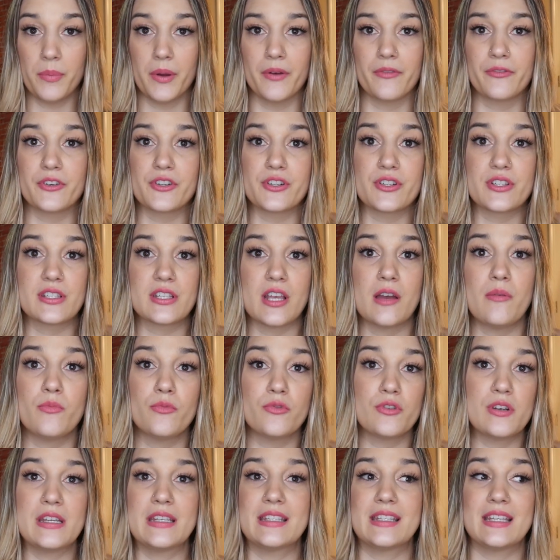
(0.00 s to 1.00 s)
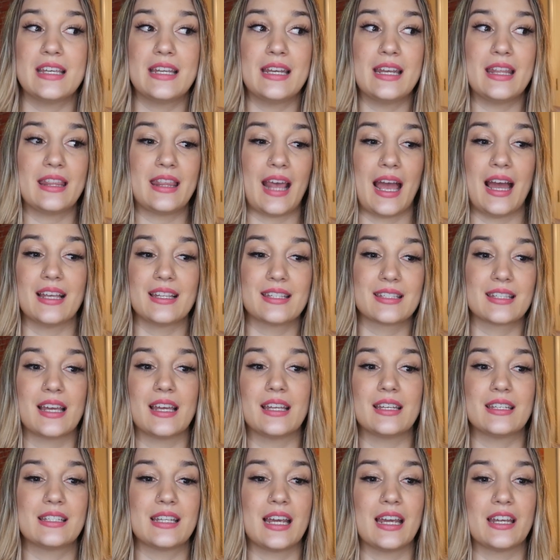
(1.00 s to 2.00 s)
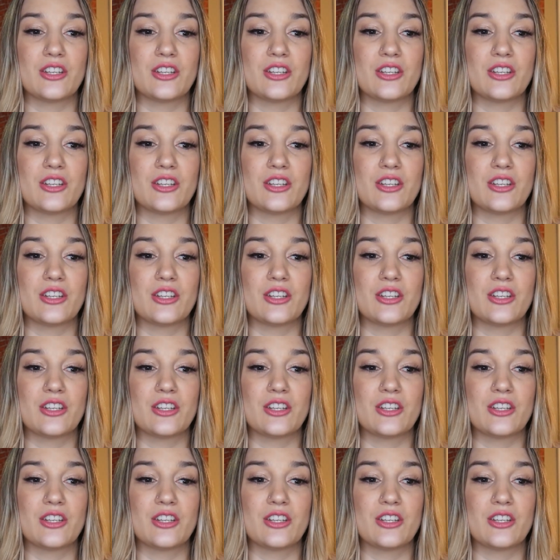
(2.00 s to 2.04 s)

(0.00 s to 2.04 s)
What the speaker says: but for some reason, that scent